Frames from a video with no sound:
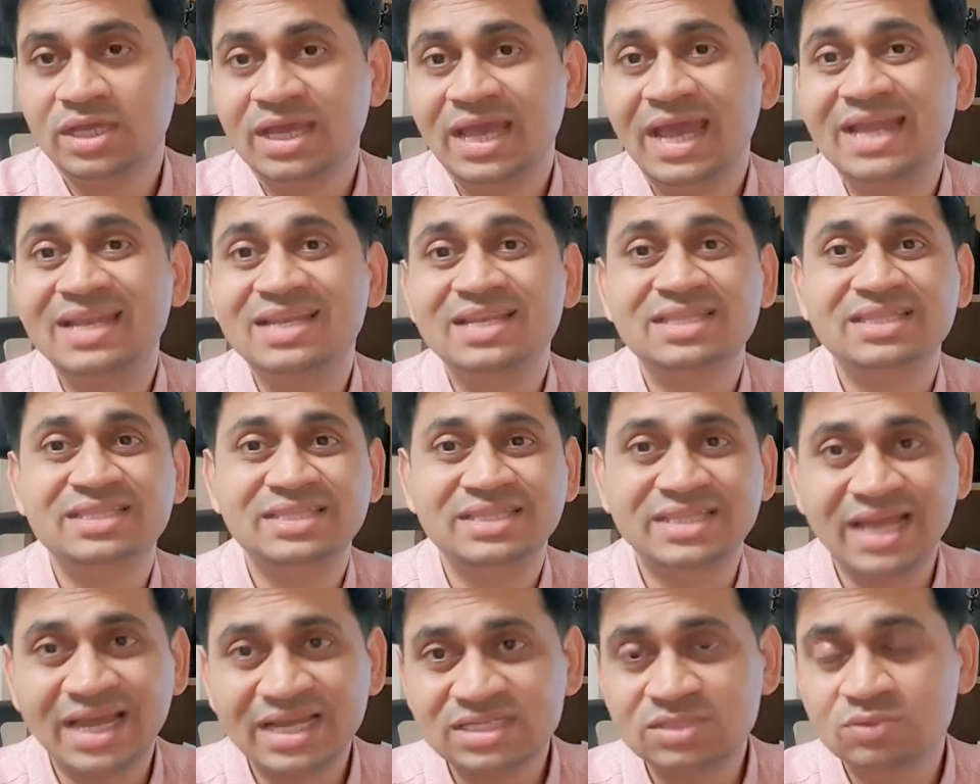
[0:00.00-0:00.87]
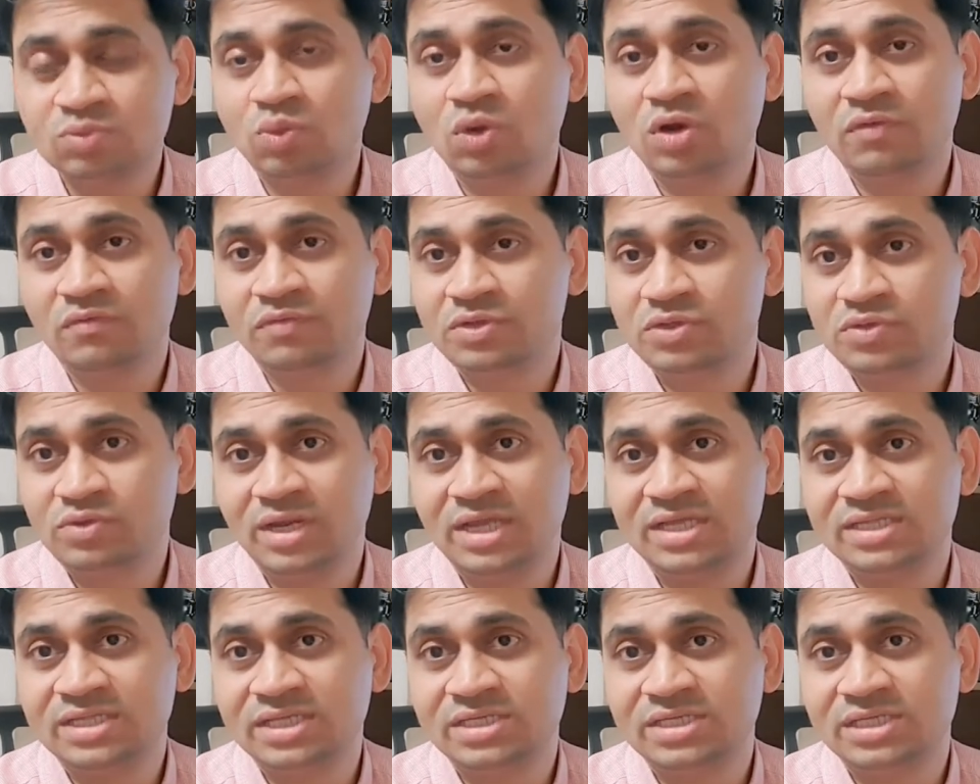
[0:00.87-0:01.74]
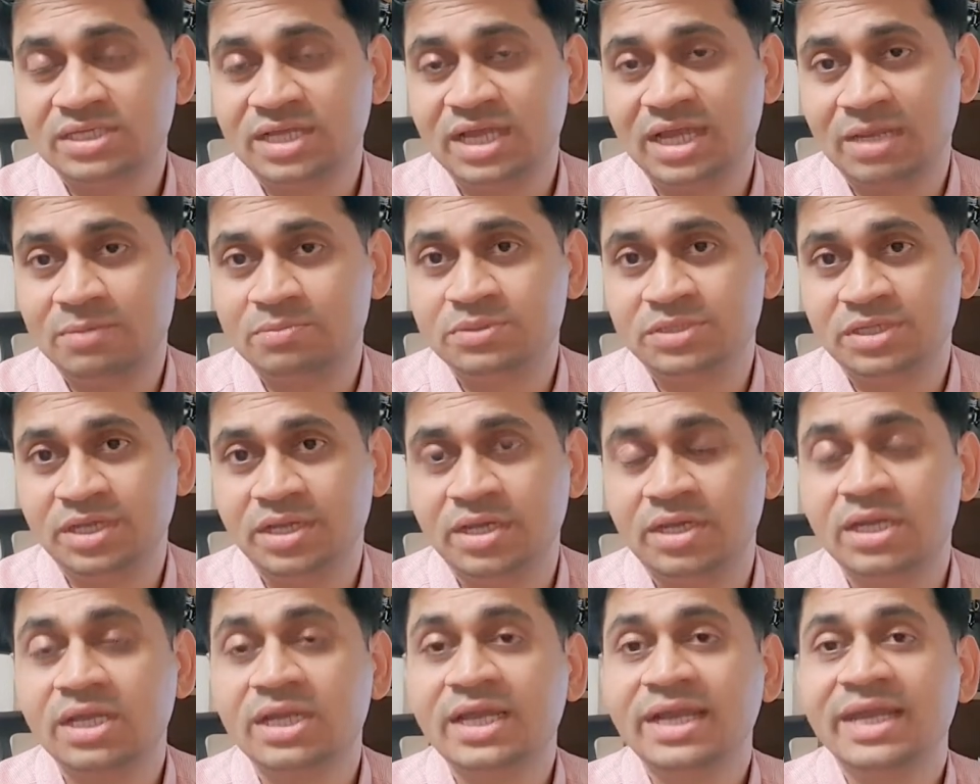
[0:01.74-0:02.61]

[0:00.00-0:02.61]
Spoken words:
And that's what visualization helps here.